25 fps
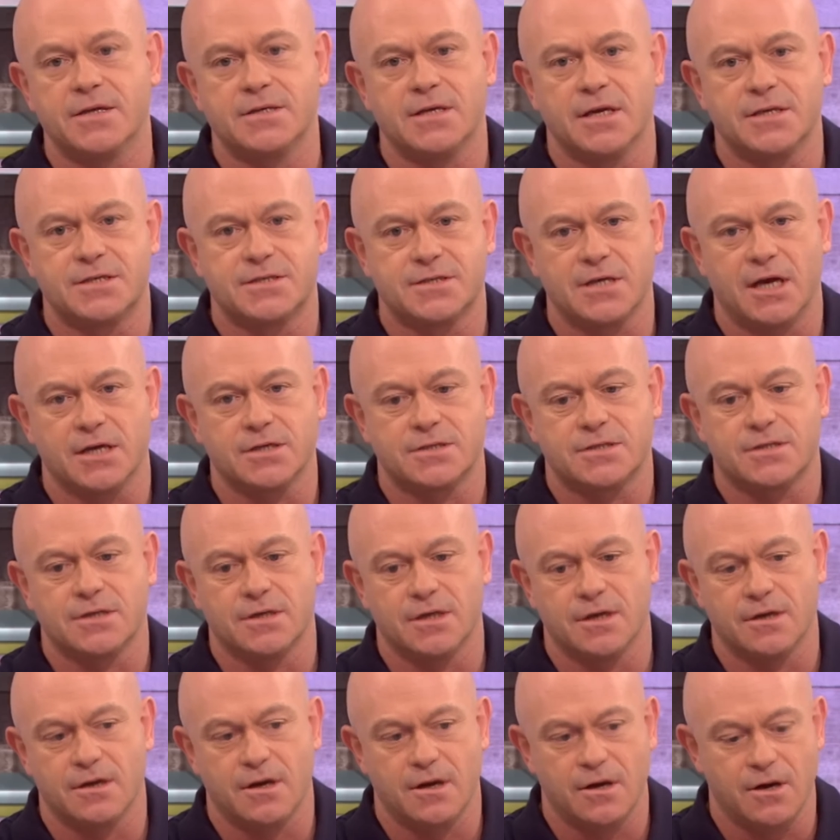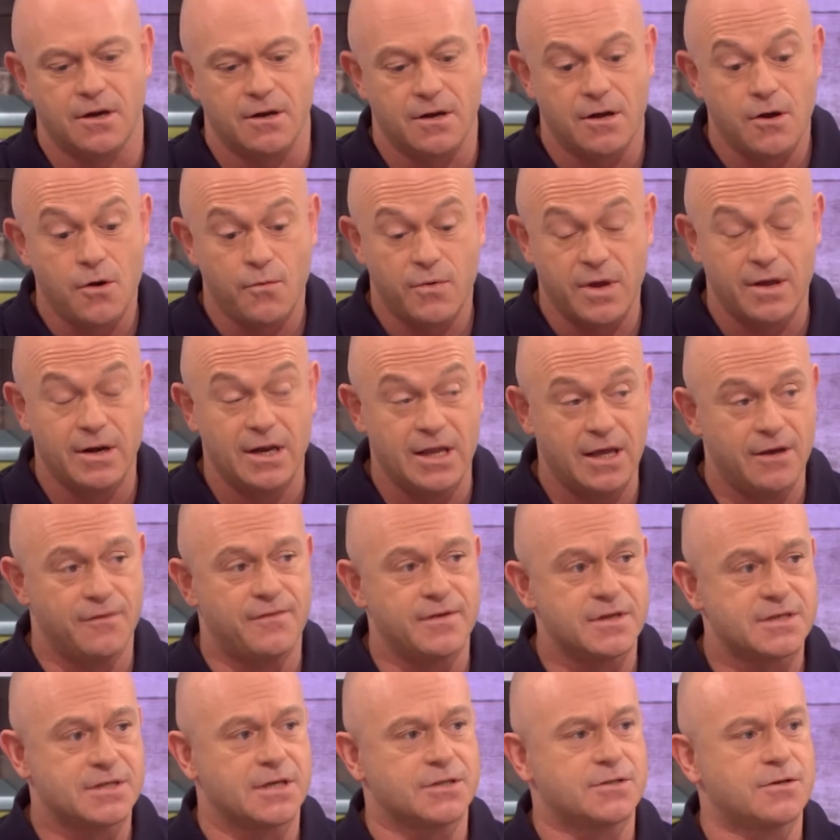it's such a we
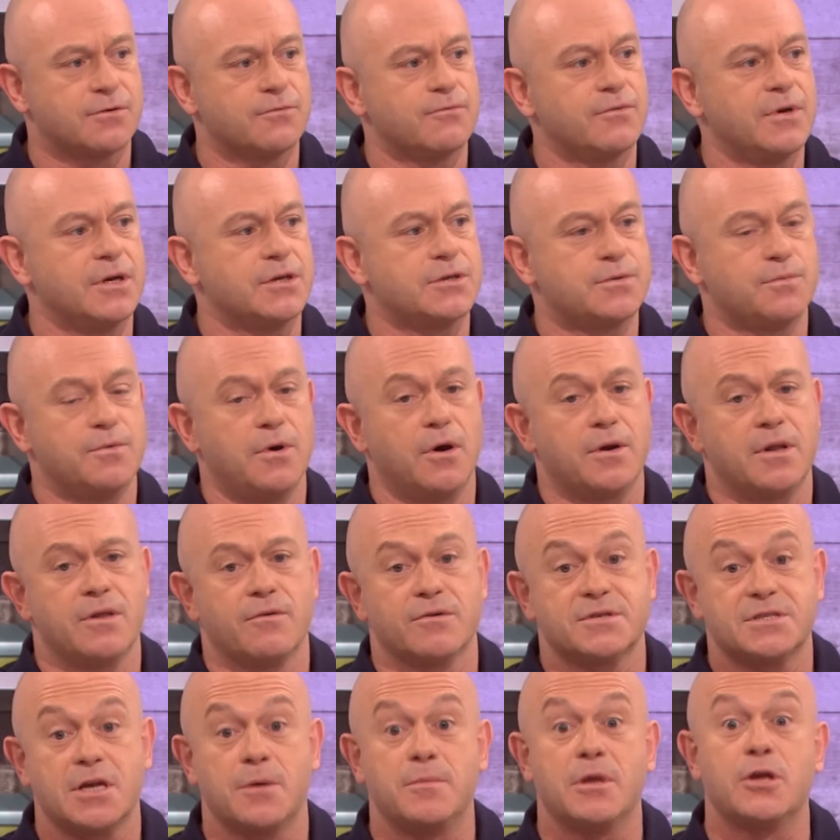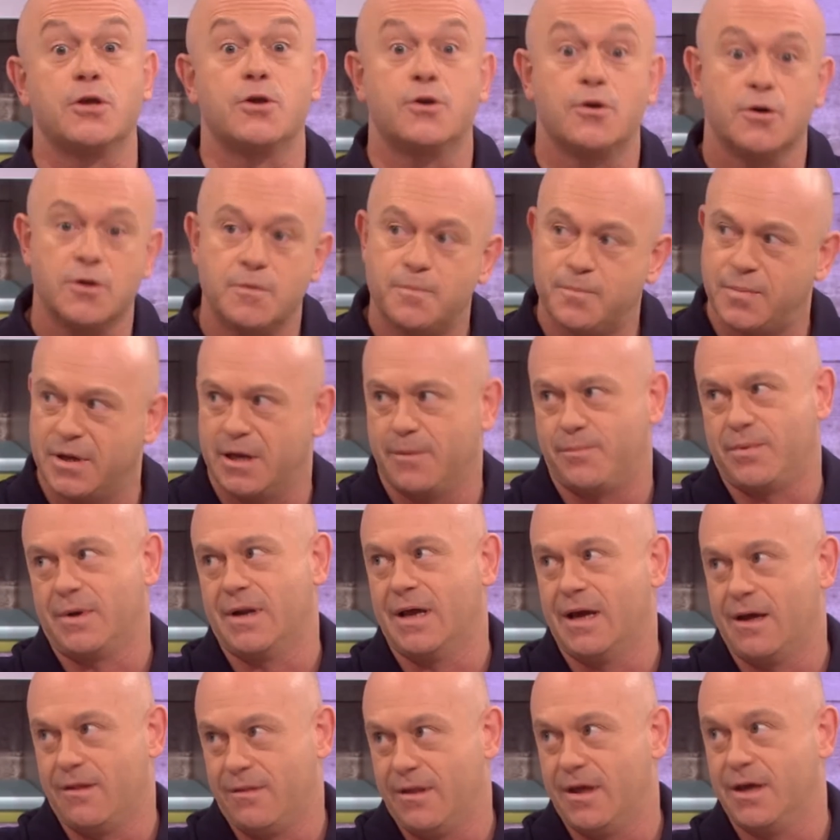live in such a rich world, and there are so many good
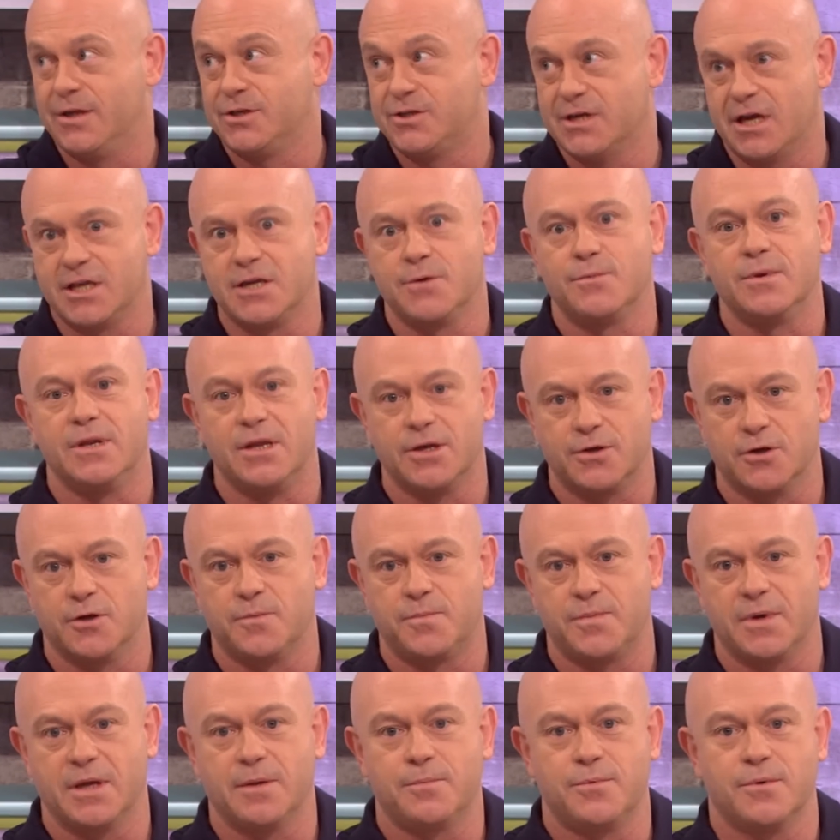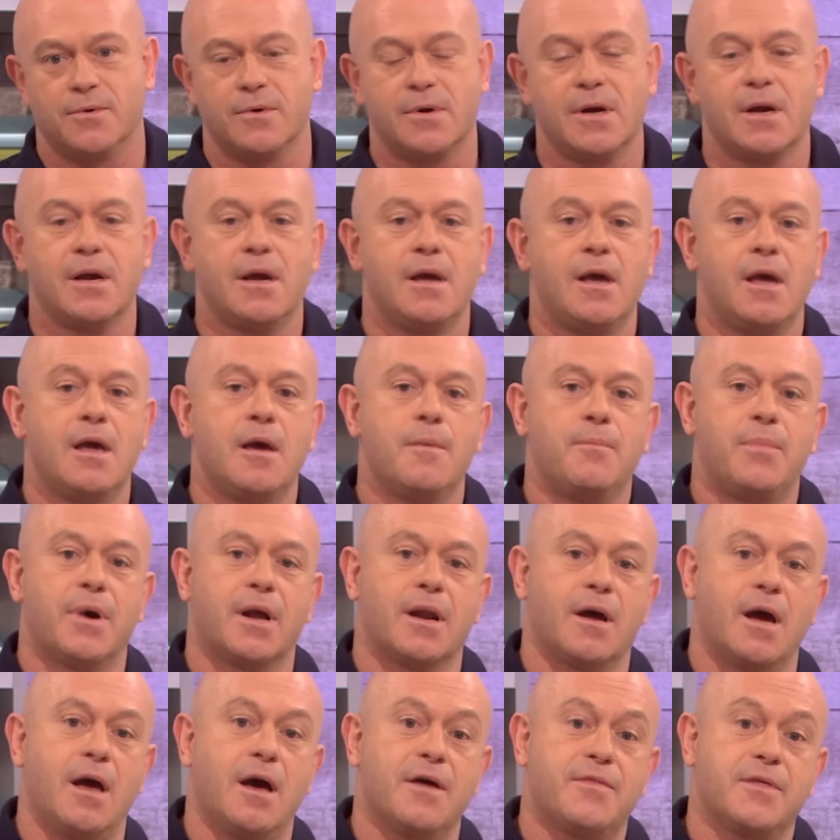people out there, genuinely good people.
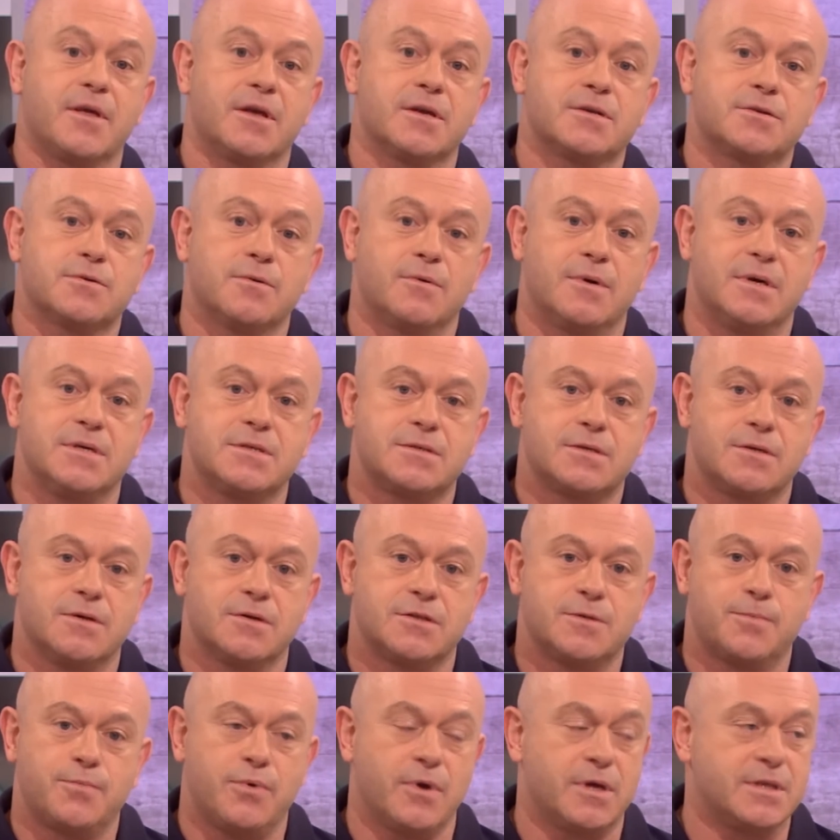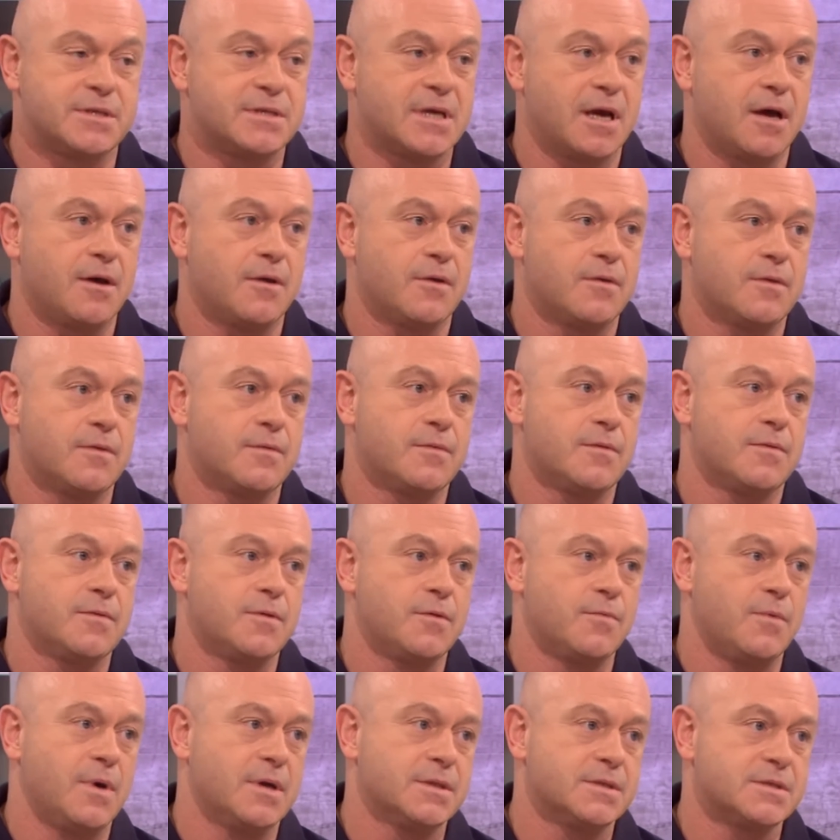But I, I think it's always good to point out
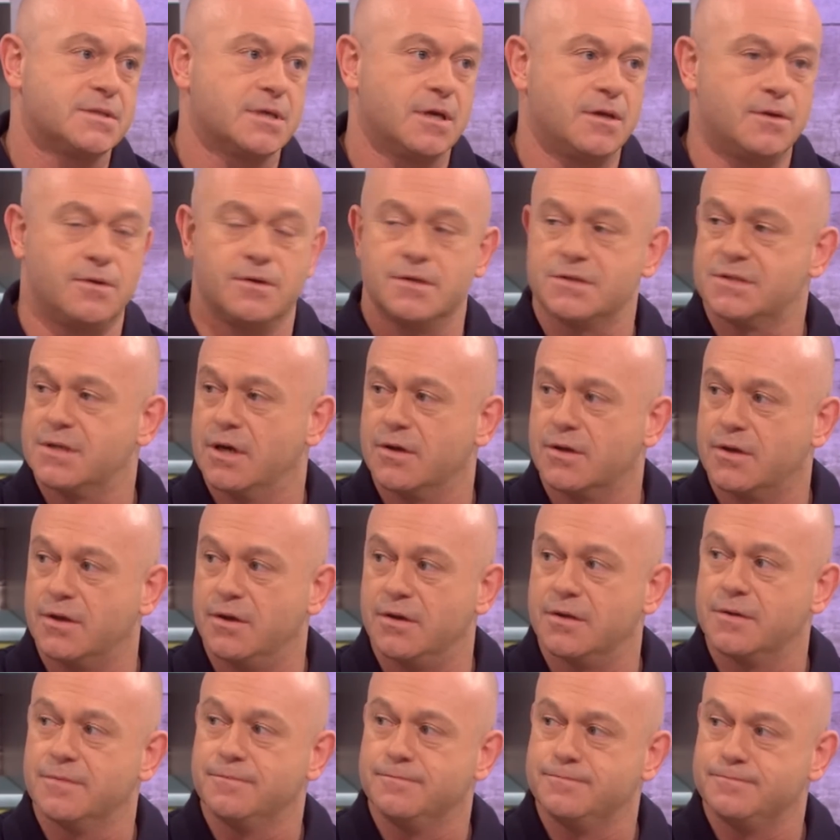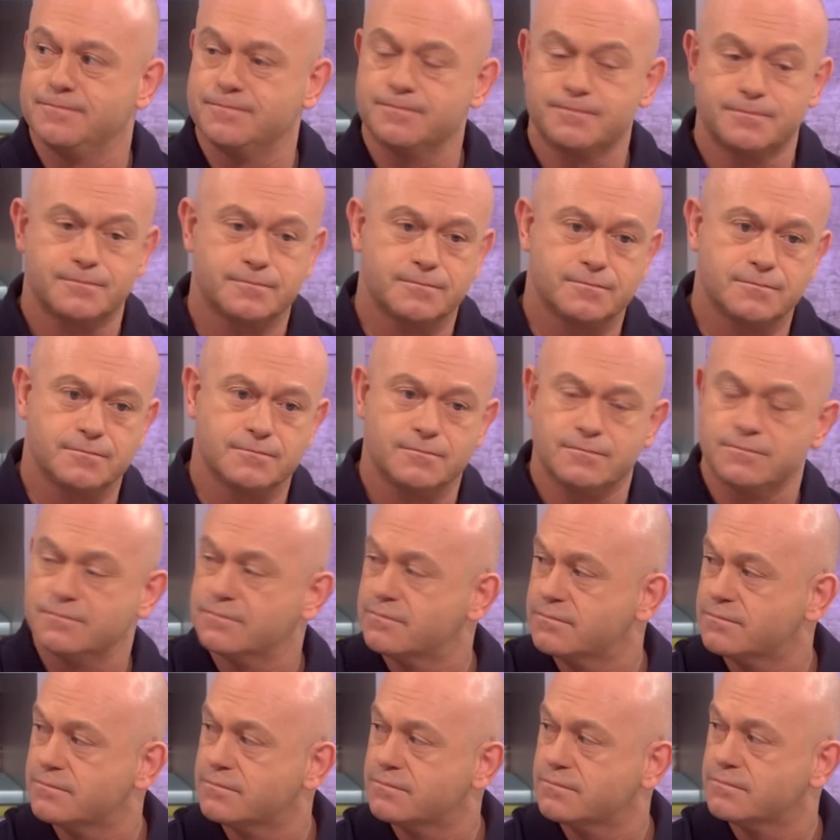the ones that are not yeah. so good. Do you think because you look a
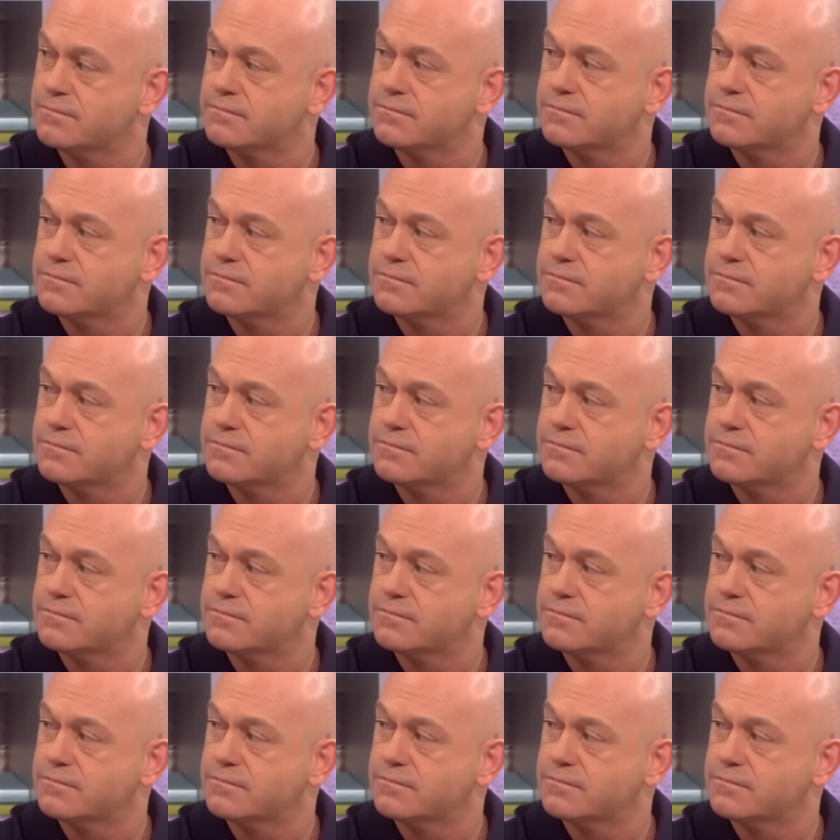certain way